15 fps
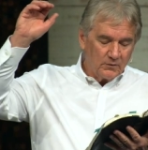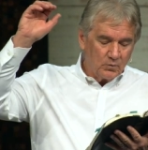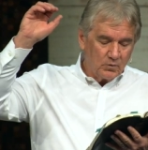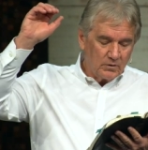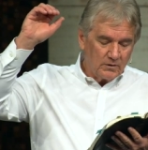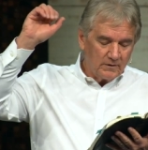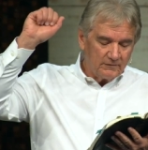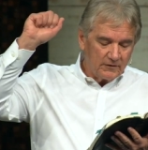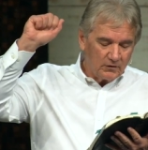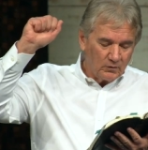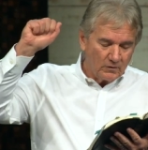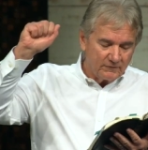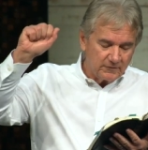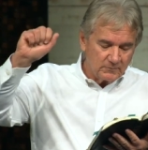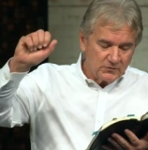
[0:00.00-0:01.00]
the word of the
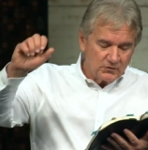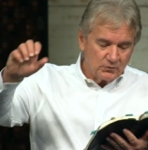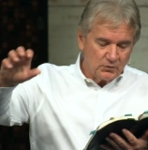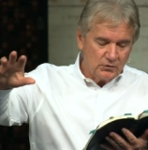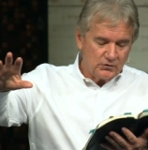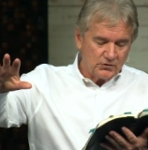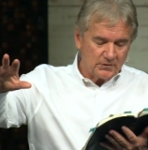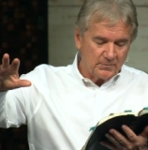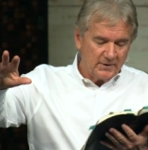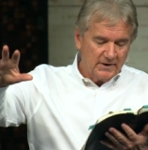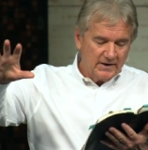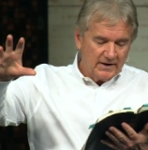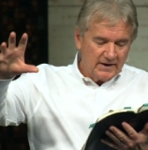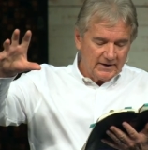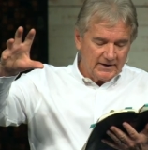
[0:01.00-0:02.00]
Lord from Jerusalem,
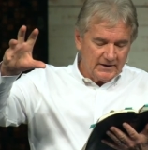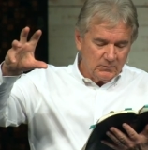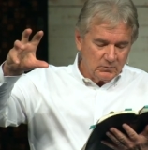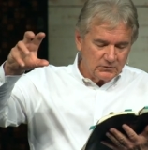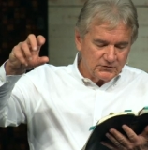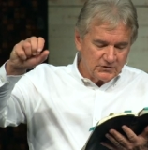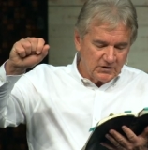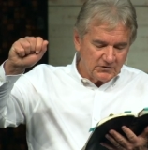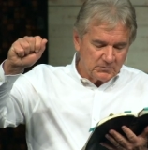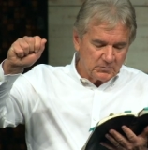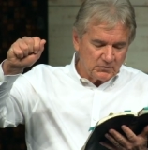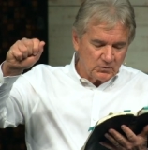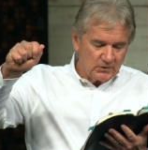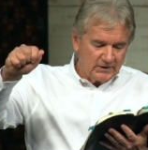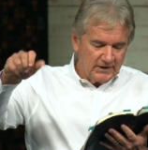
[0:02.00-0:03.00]
and he will judge
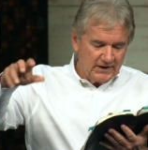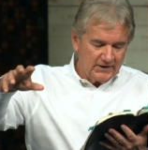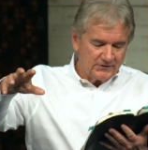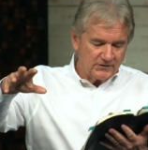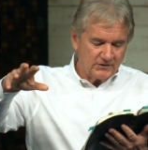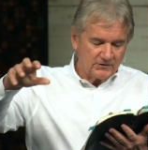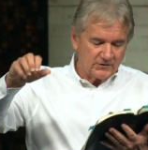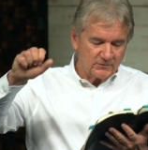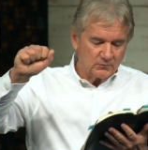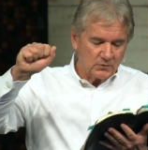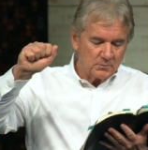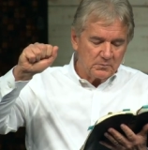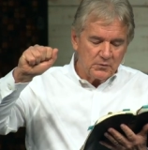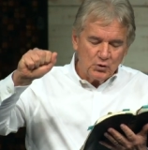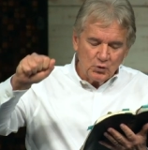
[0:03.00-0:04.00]
between nations and
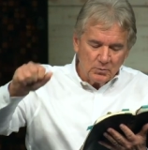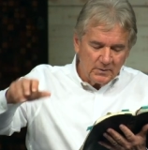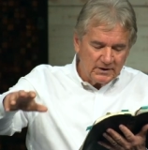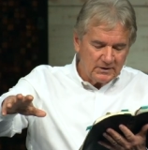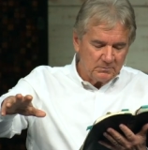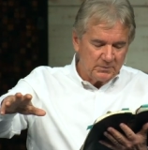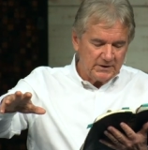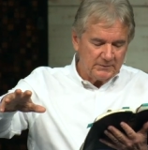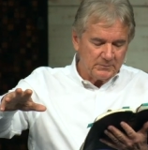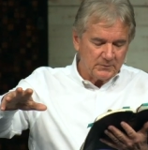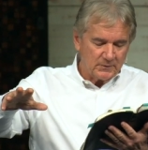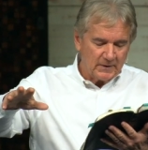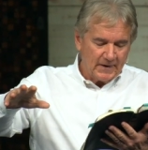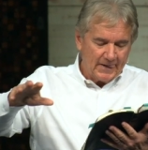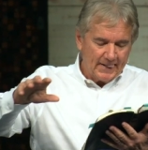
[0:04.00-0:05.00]
rebuke many
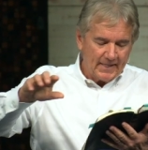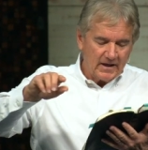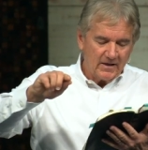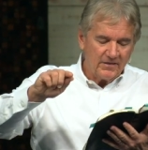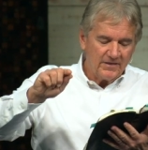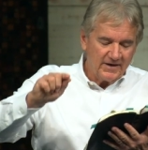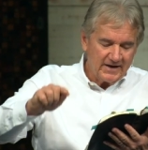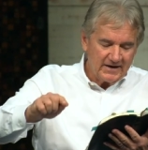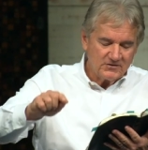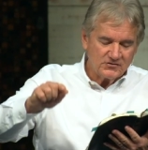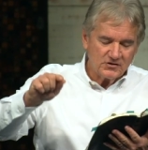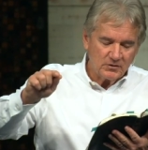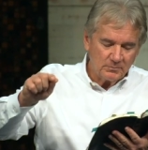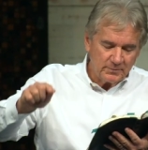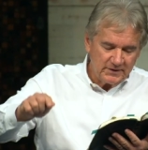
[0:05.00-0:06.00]
people, and they
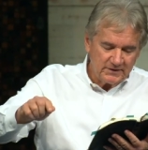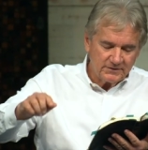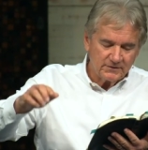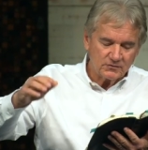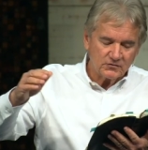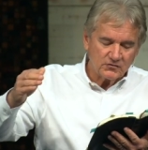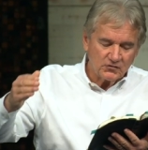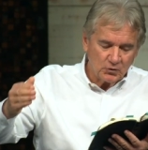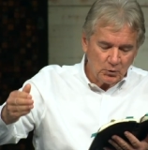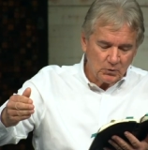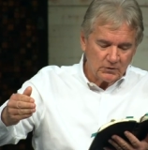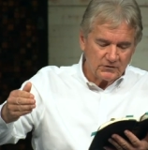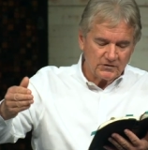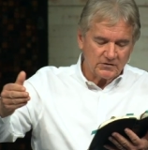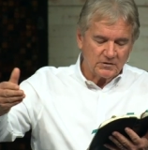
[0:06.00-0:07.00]
shall beat their
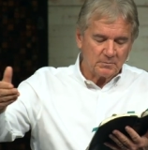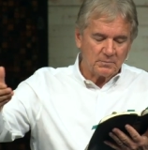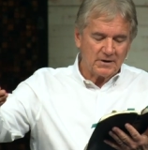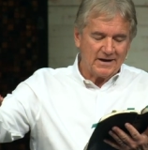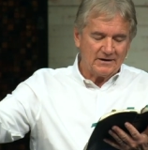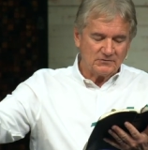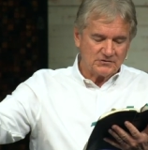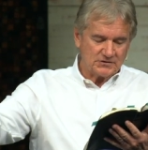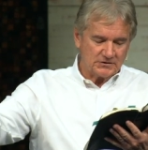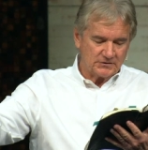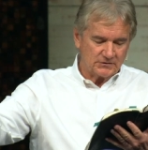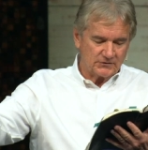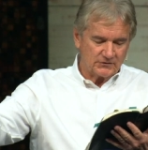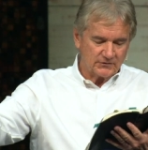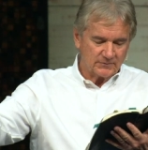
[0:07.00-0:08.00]
swords into
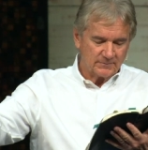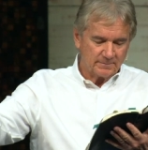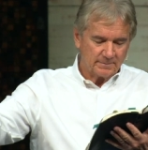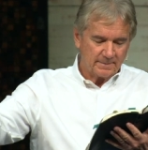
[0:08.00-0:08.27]
plowshares,